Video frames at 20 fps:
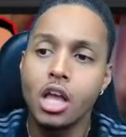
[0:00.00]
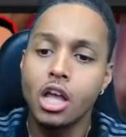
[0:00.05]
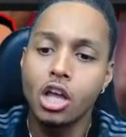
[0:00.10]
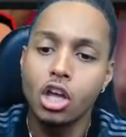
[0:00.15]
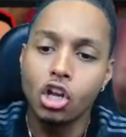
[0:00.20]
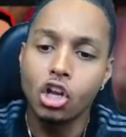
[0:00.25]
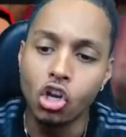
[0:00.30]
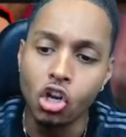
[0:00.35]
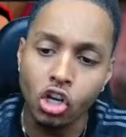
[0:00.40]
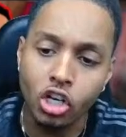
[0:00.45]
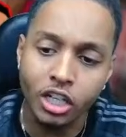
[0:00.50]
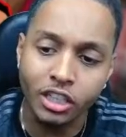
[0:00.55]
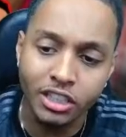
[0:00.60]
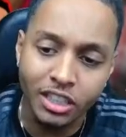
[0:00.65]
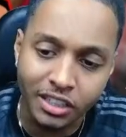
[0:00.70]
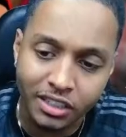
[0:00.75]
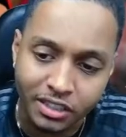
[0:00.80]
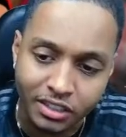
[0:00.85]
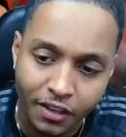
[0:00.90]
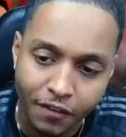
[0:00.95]
Look at the
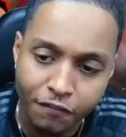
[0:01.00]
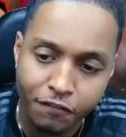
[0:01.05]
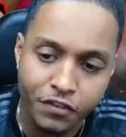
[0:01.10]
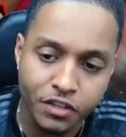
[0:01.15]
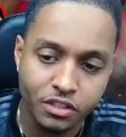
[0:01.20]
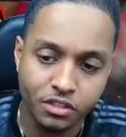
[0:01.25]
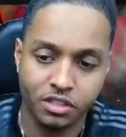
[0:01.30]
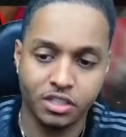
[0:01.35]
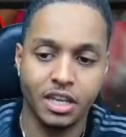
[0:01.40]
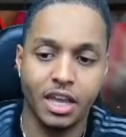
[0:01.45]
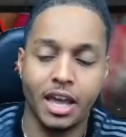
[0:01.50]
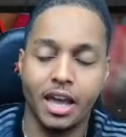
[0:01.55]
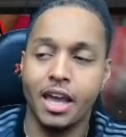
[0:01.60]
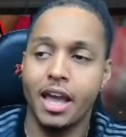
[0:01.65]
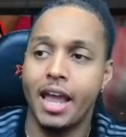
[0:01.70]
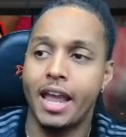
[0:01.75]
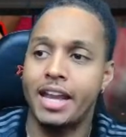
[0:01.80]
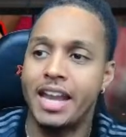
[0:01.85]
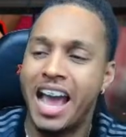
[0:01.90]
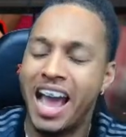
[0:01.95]
difference, yeah,
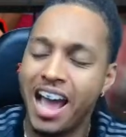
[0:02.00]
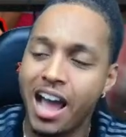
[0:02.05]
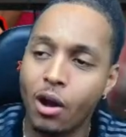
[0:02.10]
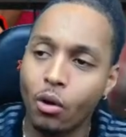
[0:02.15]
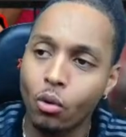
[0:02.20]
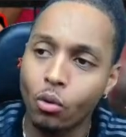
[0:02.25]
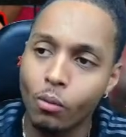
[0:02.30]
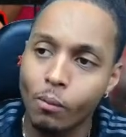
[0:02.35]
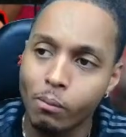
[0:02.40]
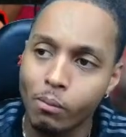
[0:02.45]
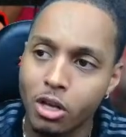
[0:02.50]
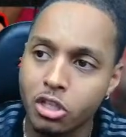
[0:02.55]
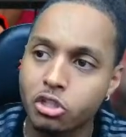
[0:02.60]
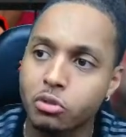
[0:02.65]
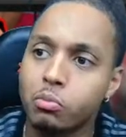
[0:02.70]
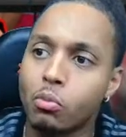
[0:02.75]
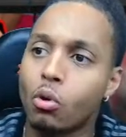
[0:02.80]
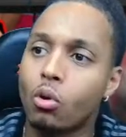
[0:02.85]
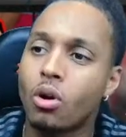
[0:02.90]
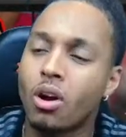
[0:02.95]
in how much
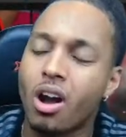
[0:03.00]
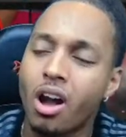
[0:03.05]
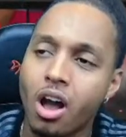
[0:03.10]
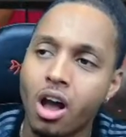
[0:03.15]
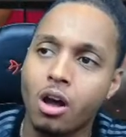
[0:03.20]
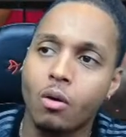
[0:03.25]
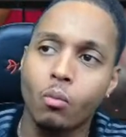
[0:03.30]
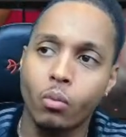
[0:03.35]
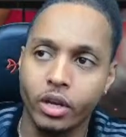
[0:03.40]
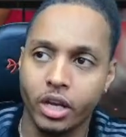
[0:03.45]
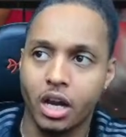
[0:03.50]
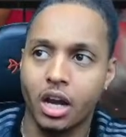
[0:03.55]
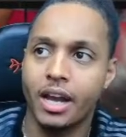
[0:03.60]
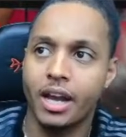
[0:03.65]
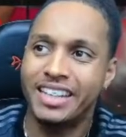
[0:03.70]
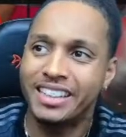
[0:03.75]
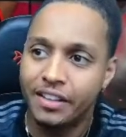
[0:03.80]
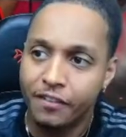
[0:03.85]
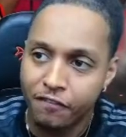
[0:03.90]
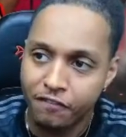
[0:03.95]
more calm we are in
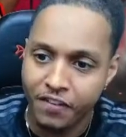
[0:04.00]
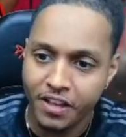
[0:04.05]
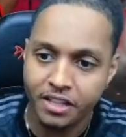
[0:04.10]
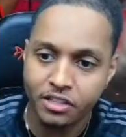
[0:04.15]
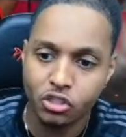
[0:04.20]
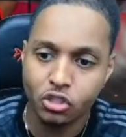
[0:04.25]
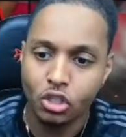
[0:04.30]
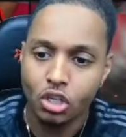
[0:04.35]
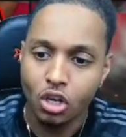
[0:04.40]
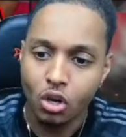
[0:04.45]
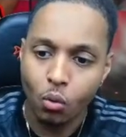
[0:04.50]
defense